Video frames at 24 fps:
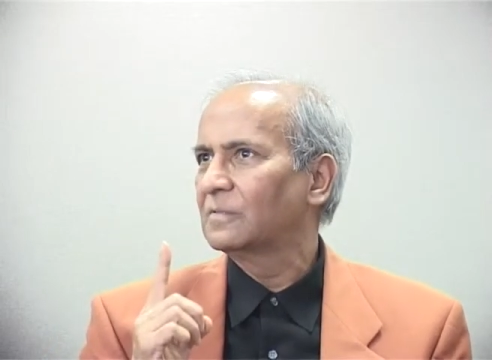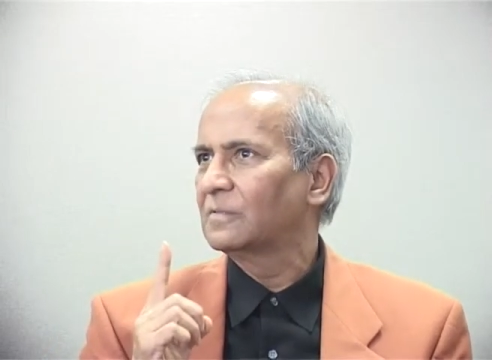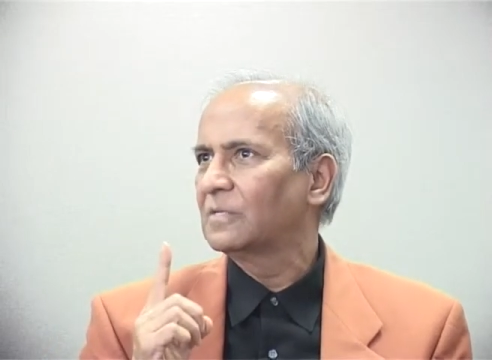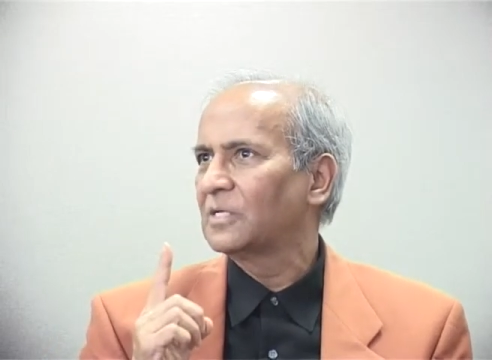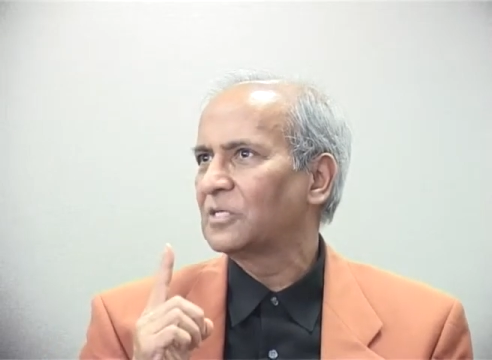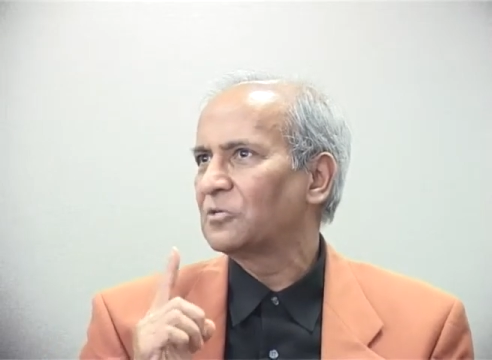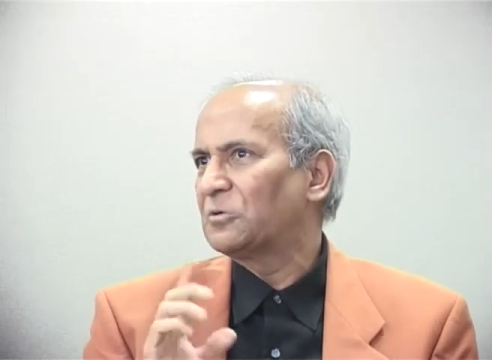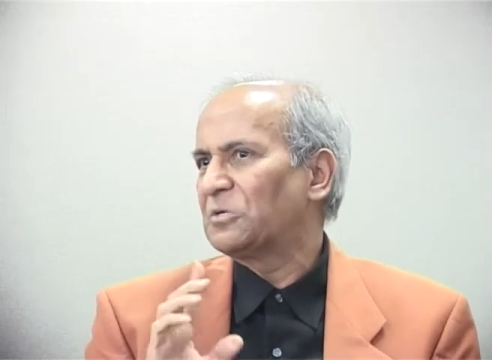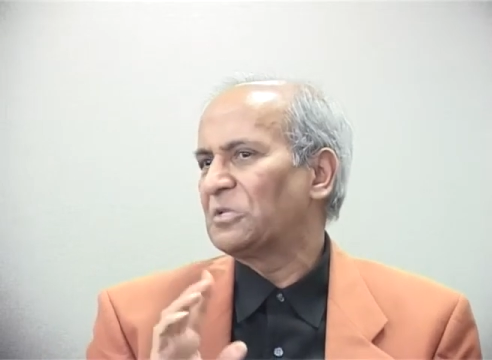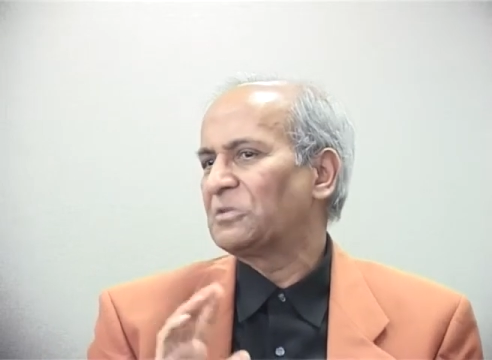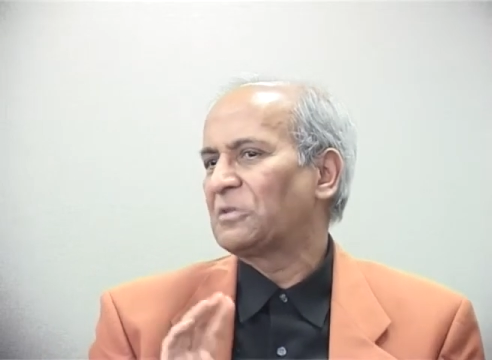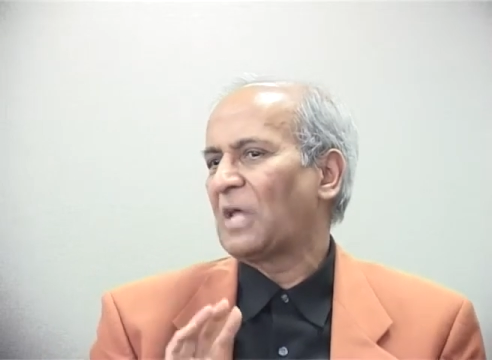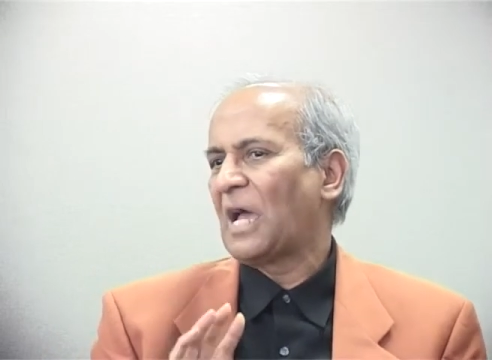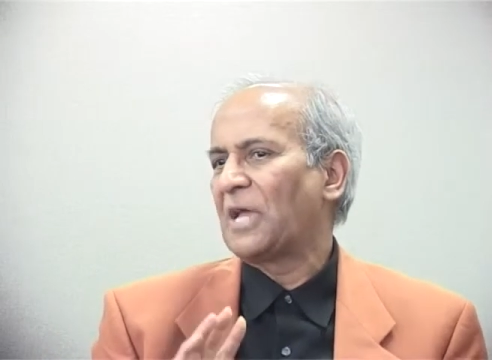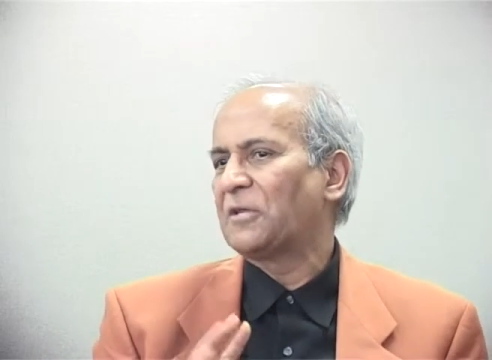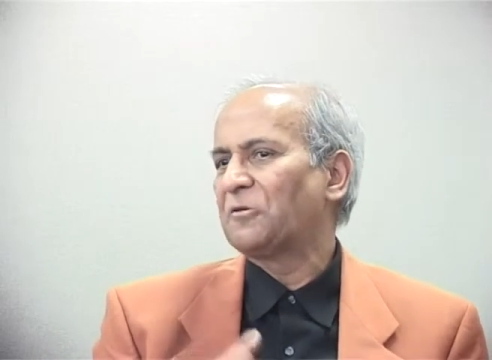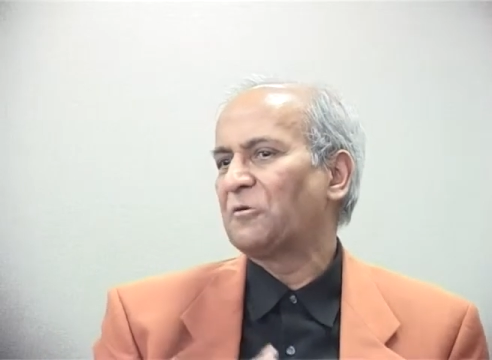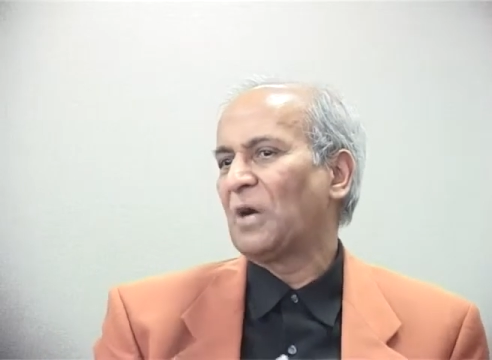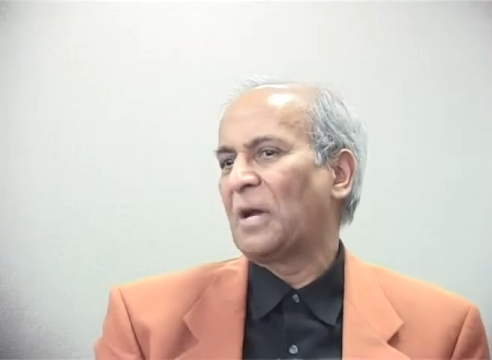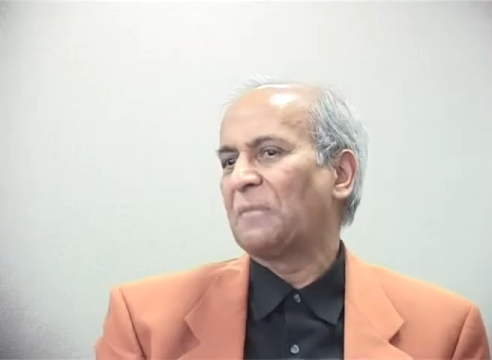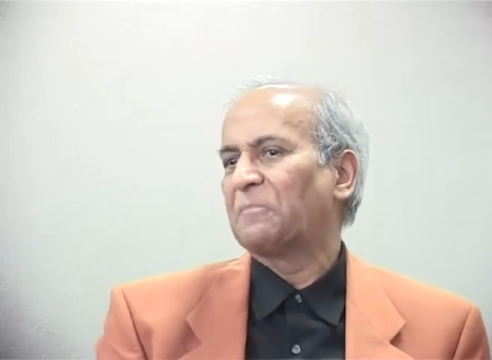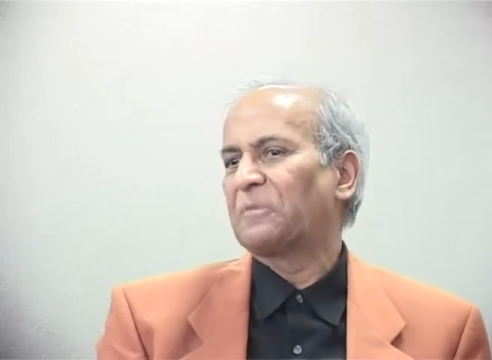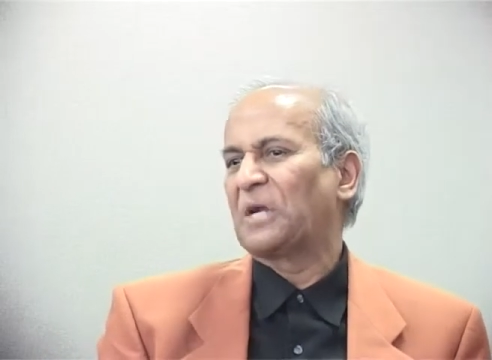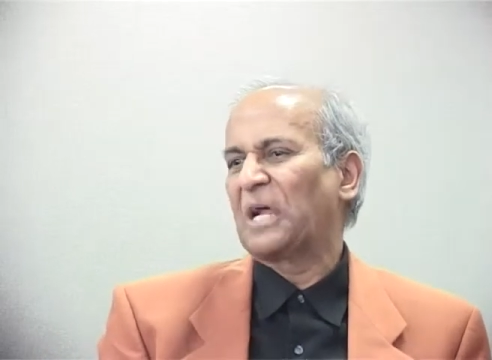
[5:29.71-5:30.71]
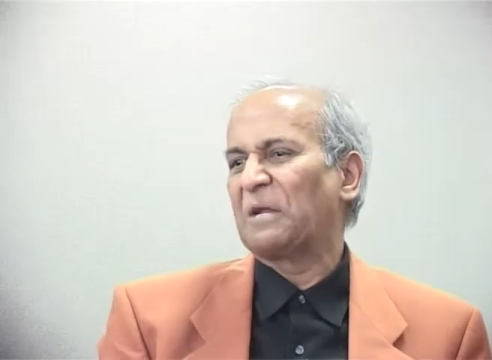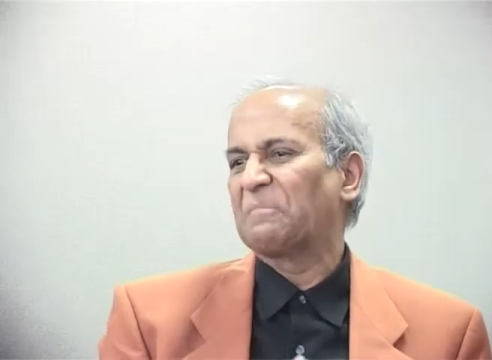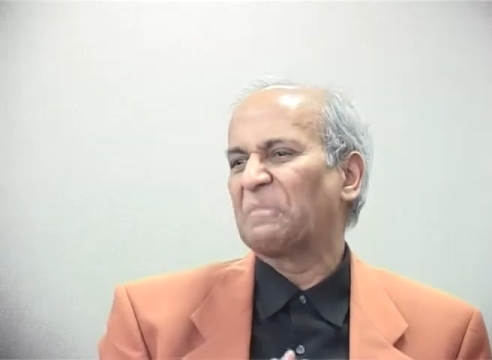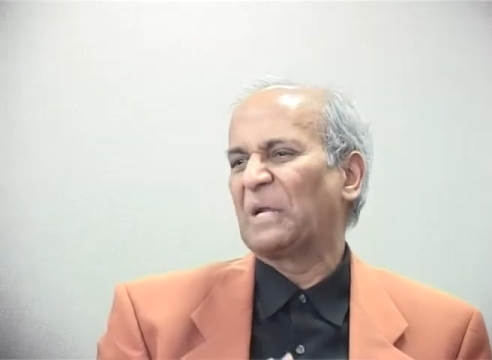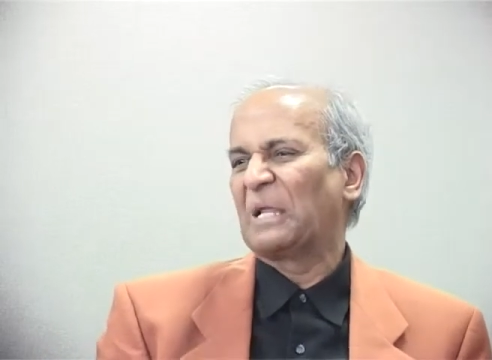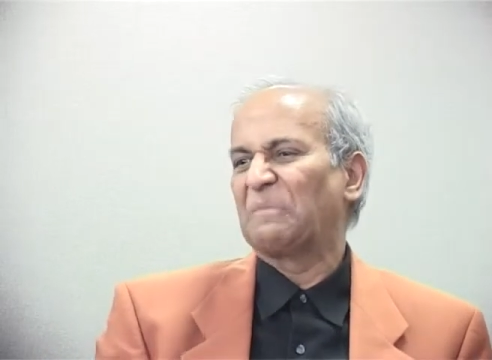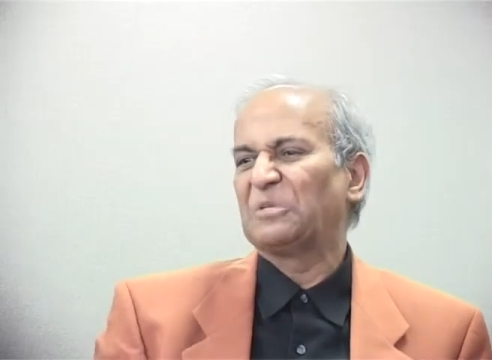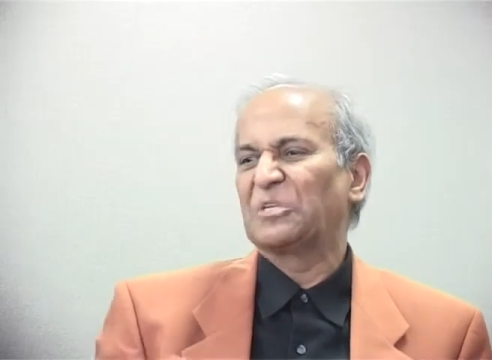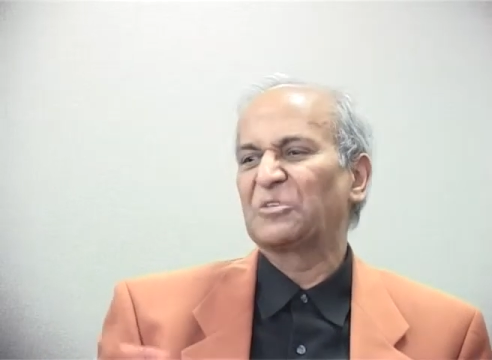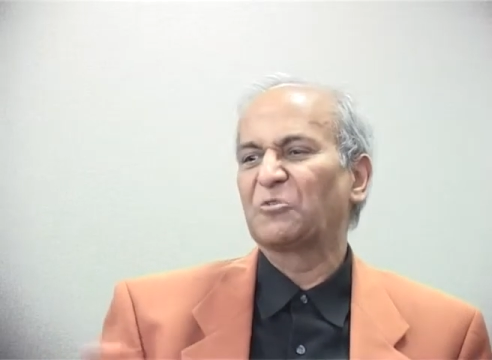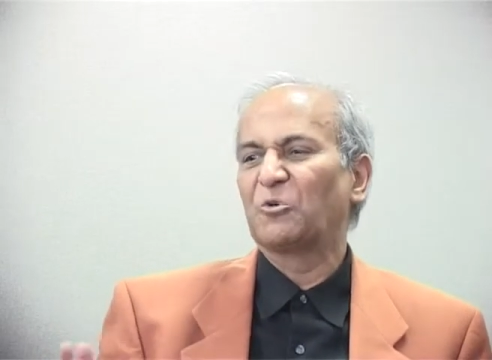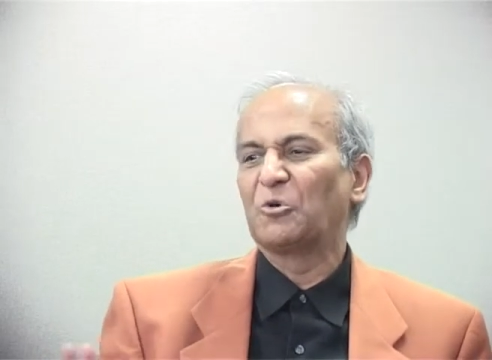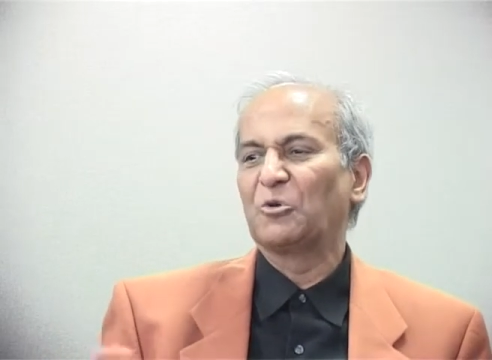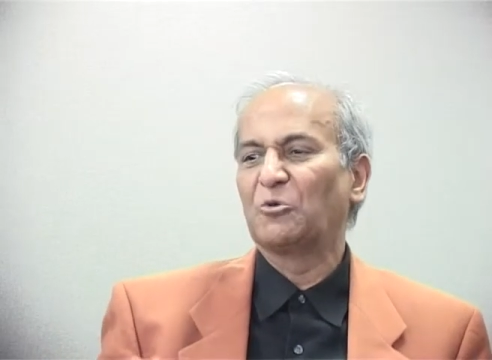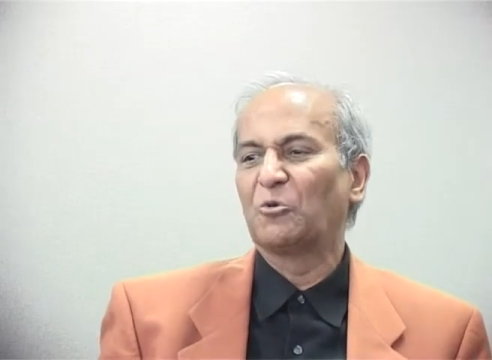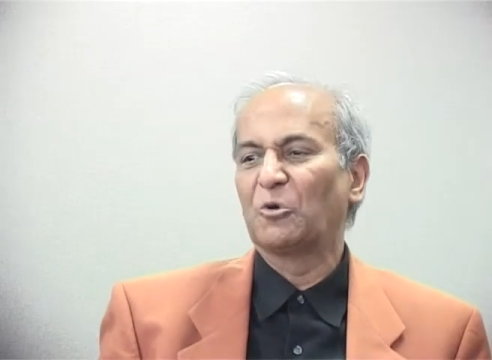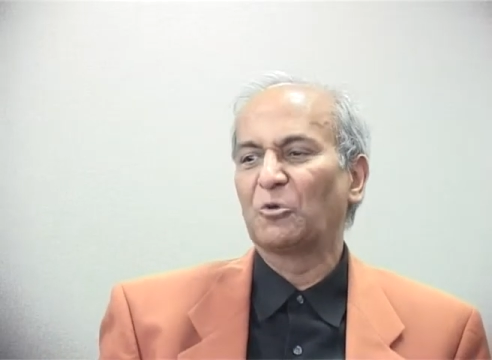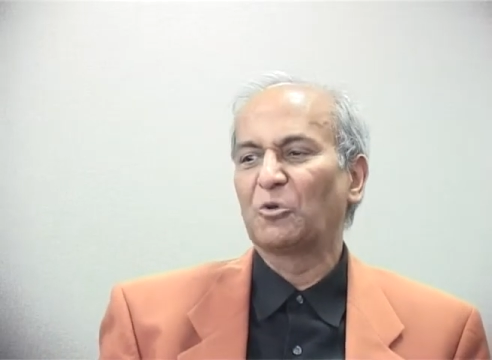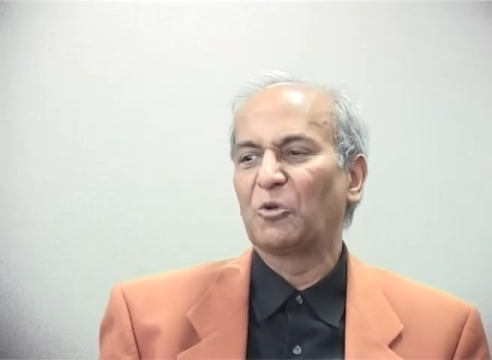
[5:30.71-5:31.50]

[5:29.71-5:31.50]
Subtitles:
It's not just, I know I'm right, but I'm just not